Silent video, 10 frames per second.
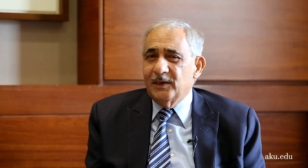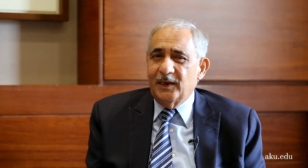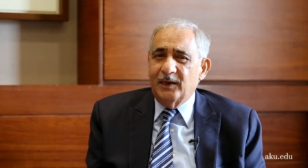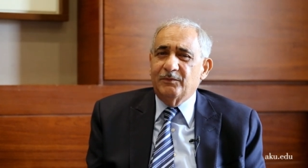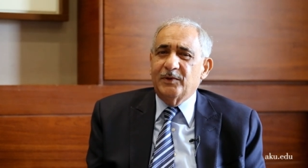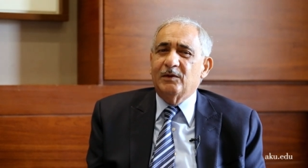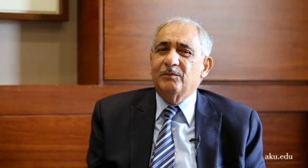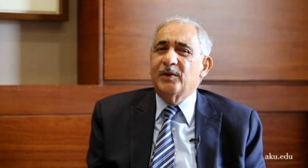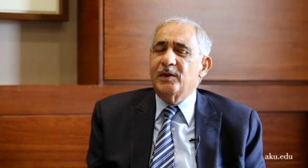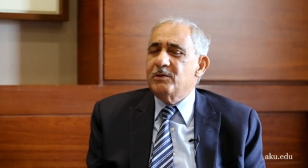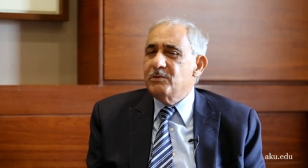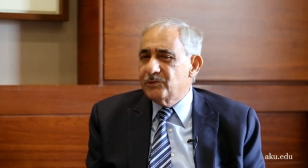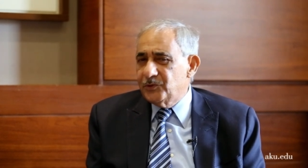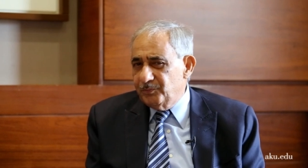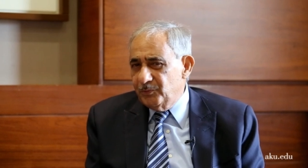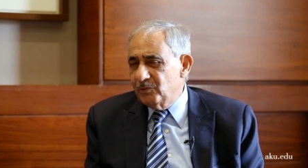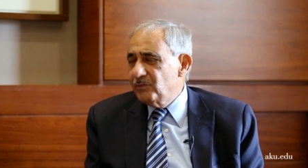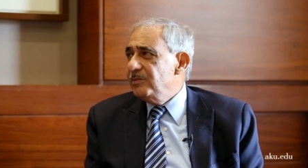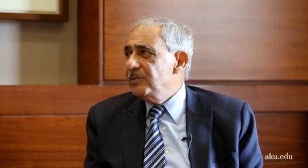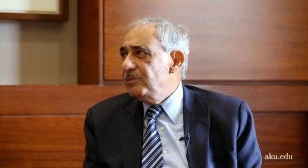And we had very good
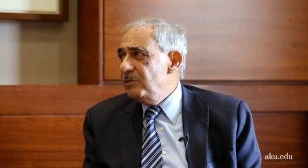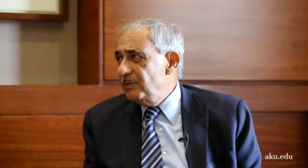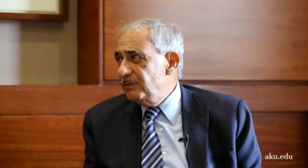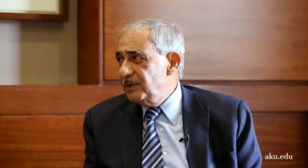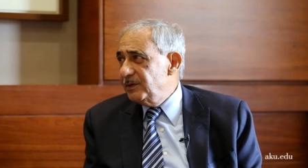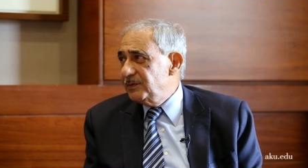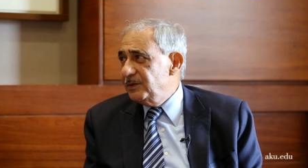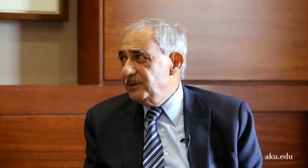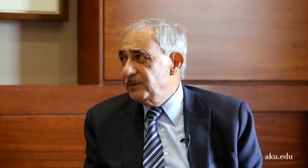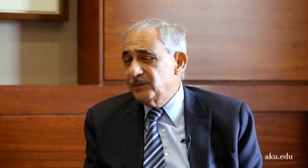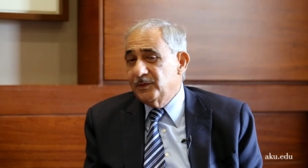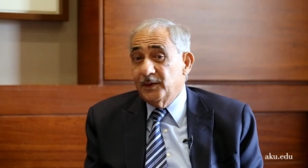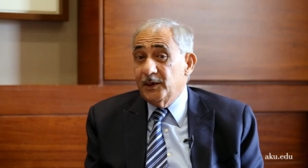support from the Board of Trustees,